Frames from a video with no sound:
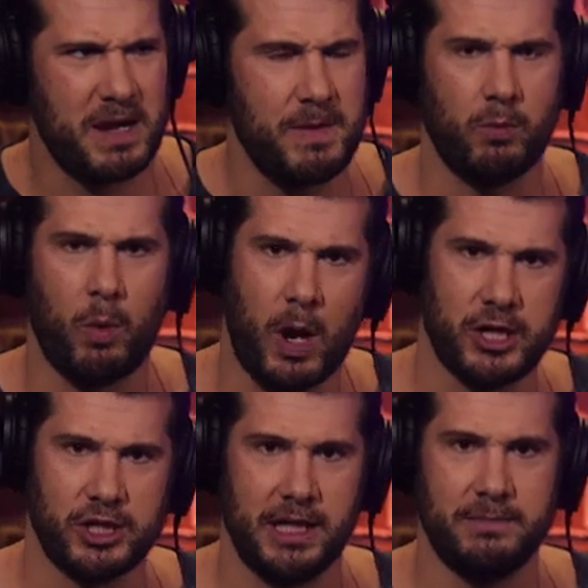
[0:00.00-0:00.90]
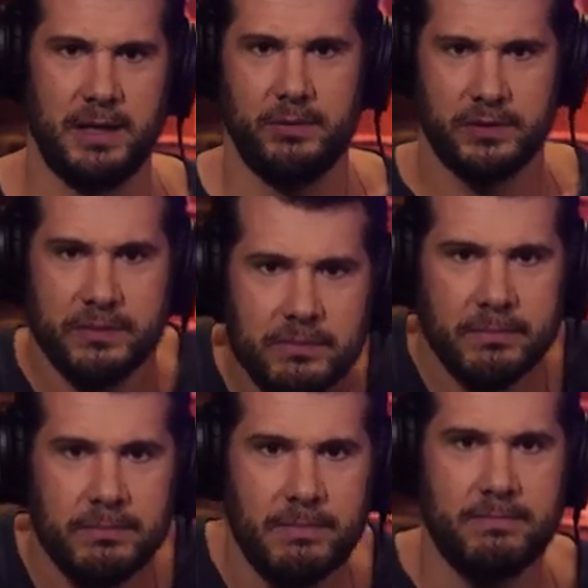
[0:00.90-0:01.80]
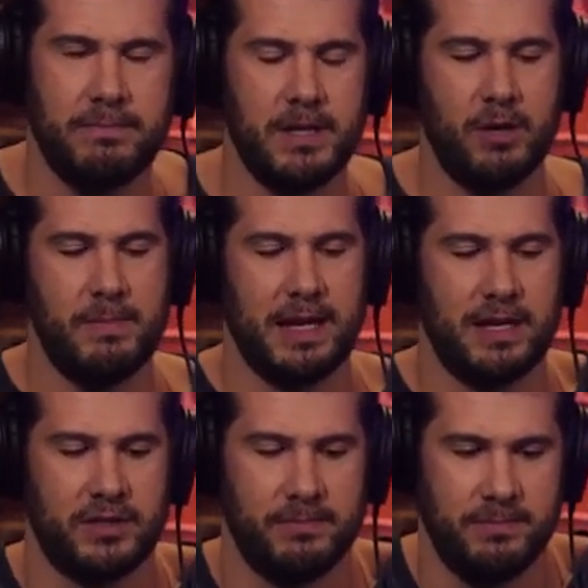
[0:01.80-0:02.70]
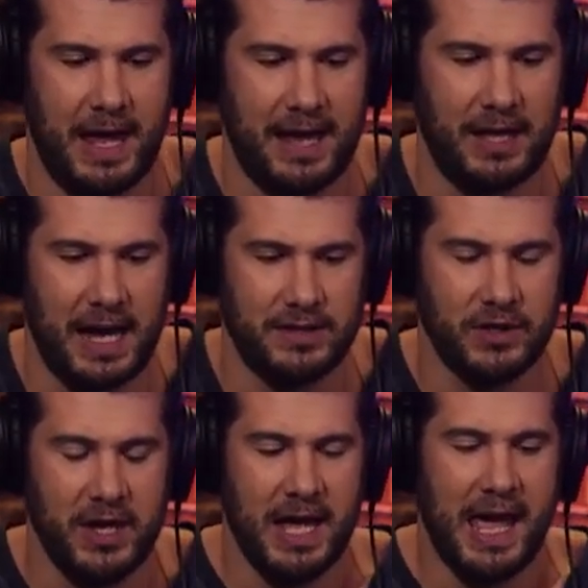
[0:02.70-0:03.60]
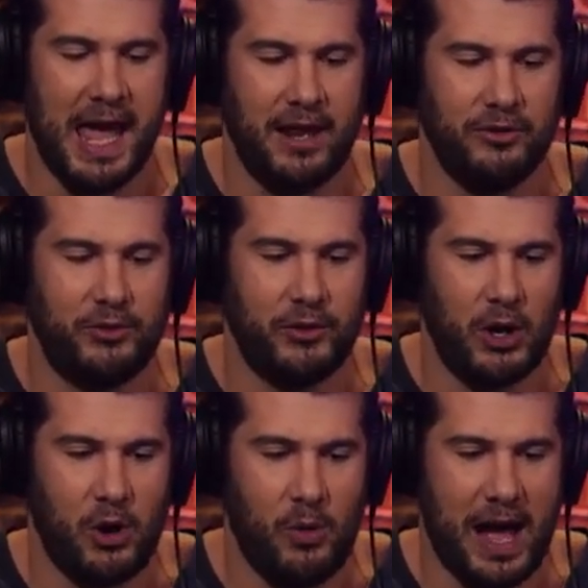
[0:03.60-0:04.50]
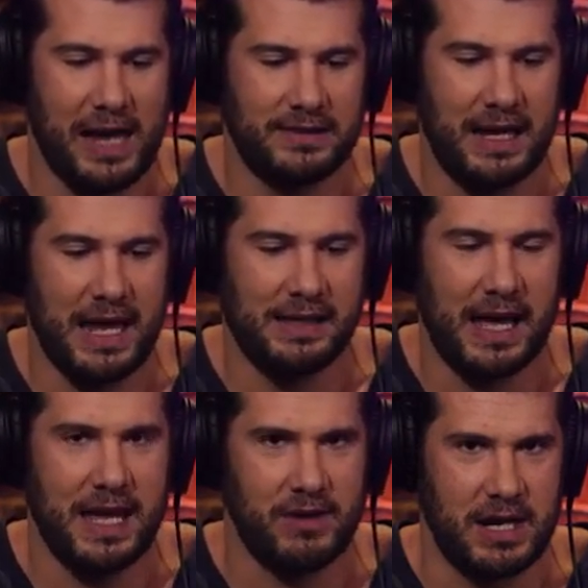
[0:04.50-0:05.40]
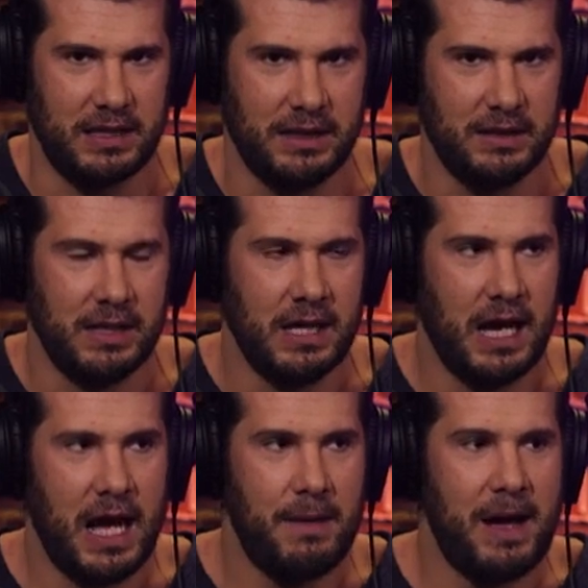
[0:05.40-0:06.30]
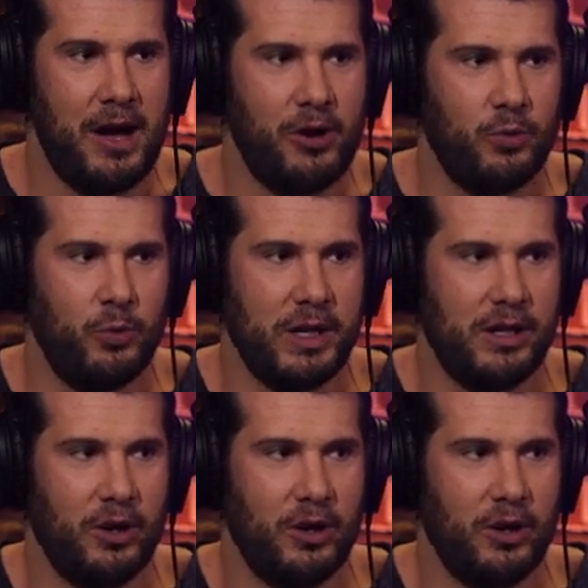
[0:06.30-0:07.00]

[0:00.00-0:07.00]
many people were watching it, but it was, you know, making some headlines. And so I said, hey, I have an idea. How about we